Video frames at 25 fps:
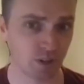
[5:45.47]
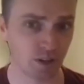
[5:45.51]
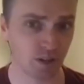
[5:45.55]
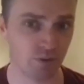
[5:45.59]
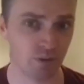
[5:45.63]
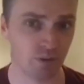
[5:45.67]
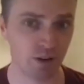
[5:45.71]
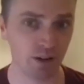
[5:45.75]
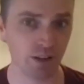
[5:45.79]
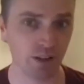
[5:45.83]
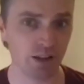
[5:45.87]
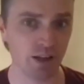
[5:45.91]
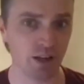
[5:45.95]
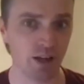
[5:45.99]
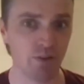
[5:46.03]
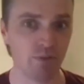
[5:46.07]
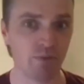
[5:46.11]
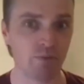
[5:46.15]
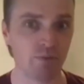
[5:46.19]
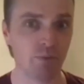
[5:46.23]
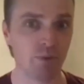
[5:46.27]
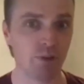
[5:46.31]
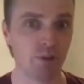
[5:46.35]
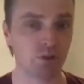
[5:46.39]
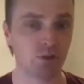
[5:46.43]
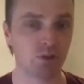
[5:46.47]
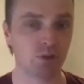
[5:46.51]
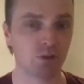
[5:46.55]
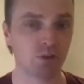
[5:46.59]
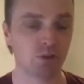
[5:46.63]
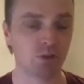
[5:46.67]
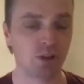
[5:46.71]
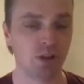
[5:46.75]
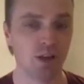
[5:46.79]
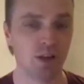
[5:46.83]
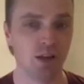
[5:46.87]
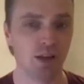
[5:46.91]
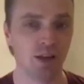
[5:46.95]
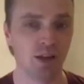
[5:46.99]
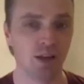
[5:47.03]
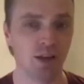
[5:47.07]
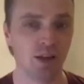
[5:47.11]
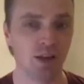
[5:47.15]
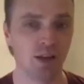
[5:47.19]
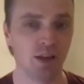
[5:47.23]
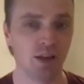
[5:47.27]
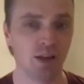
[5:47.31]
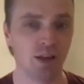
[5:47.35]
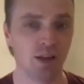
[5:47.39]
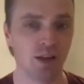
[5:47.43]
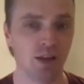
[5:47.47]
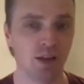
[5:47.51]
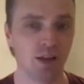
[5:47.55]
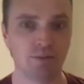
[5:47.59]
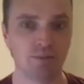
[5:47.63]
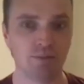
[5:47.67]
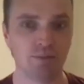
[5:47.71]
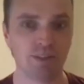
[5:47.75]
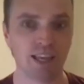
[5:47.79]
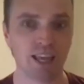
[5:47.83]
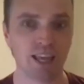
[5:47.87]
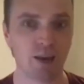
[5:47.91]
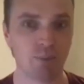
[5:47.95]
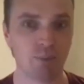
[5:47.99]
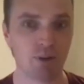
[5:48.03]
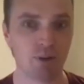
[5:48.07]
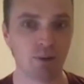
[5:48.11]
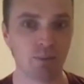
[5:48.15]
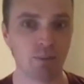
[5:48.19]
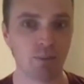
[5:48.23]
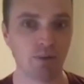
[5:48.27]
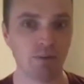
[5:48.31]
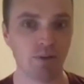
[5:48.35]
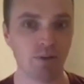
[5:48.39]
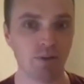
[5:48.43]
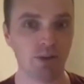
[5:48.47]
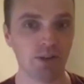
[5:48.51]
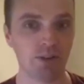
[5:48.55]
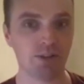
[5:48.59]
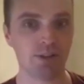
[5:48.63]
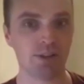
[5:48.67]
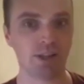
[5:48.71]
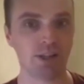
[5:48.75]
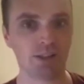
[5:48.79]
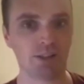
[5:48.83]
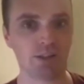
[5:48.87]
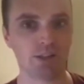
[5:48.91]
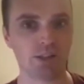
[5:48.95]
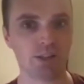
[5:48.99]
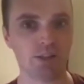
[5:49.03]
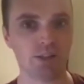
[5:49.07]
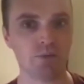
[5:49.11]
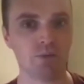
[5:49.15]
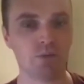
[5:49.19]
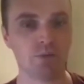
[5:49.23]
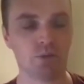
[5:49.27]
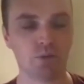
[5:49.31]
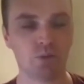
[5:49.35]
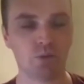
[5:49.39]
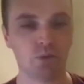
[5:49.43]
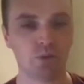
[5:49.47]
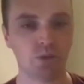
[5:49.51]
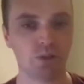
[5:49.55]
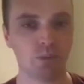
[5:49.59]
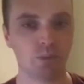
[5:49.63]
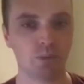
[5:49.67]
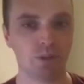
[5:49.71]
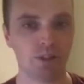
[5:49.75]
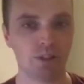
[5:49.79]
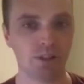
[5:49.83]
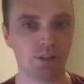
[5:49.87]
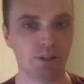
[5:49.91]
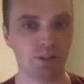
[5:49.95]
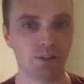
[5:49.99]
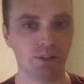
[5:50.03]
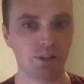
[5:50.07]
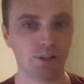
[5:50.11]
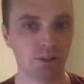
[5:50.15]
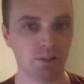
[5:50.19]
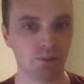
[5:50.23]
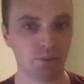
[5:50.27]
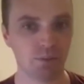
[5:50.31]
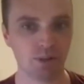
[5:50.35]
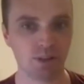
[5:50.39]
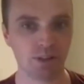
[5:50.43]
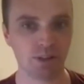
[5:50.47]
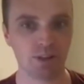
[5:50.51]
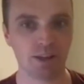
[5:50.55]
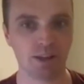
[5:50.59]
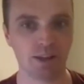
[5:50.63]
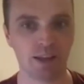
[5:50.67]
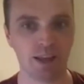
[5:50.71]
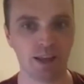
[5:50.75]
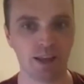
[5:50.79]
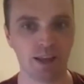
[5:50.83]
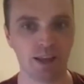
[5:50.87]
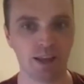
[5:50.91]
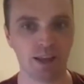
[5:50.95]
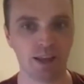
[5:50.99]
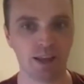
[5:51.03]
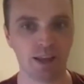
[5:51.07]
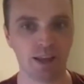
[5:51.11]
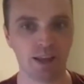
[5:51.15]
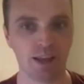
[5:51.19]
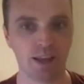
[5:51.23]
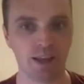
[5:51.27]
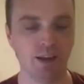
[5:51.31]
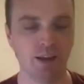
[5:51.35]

funnily enough, which Canberra can be very sensitive to some of the systems that they have